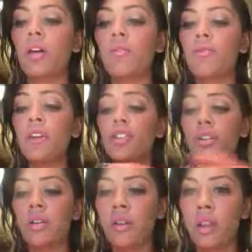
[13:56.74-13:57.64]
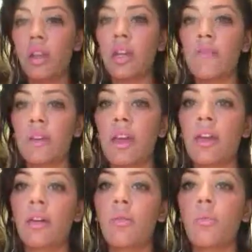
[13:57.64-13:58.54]
featured in the evening
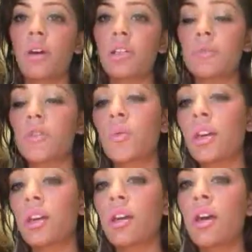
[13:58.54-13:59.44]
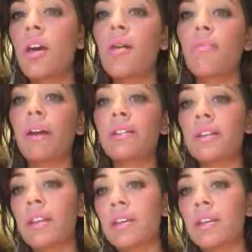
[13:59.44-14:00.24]
was between Martina